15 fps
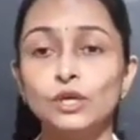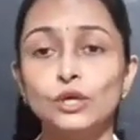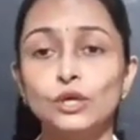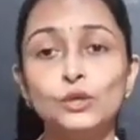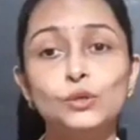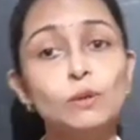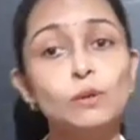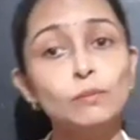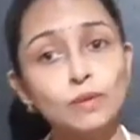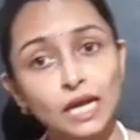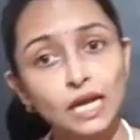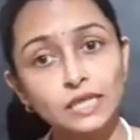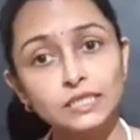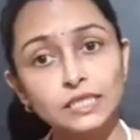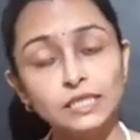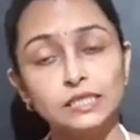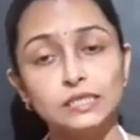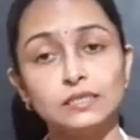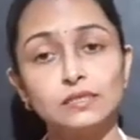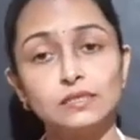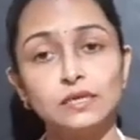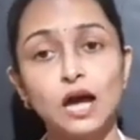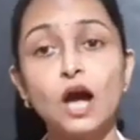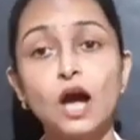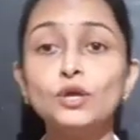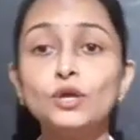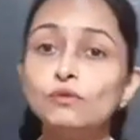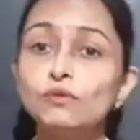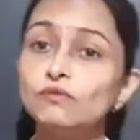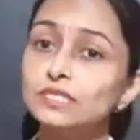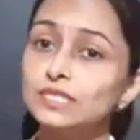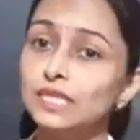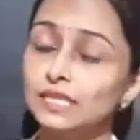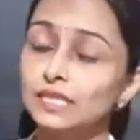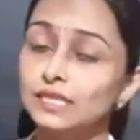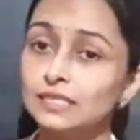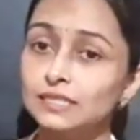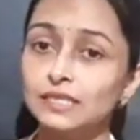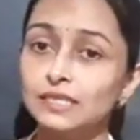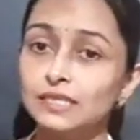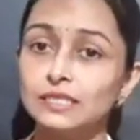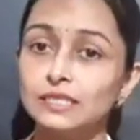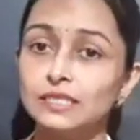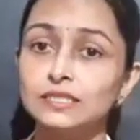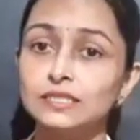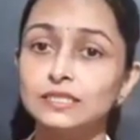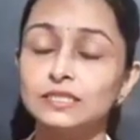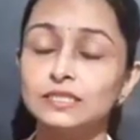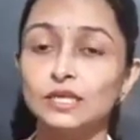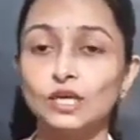you're Marathi, how you will say this sentence?